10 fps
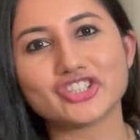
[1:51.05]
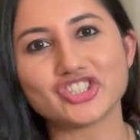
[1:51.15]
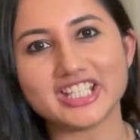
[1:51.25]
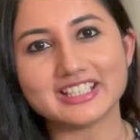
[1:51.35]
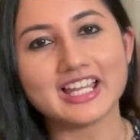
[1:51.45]

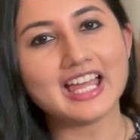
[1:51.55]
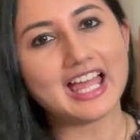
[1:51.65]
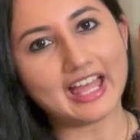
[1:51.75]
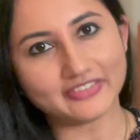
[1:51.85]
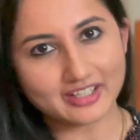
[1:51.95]
sheet
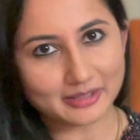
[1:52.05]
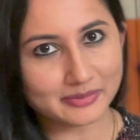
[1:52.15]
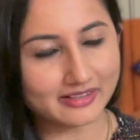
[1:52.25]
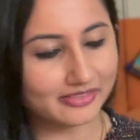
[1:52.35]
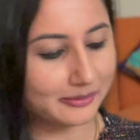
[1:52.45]
and then I
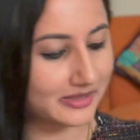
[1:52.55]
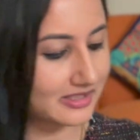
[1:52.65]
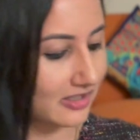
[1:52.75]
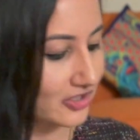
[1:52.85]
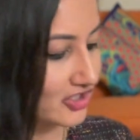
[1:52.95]
begin the
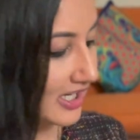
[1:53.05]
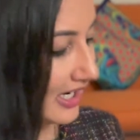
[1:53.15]
massage.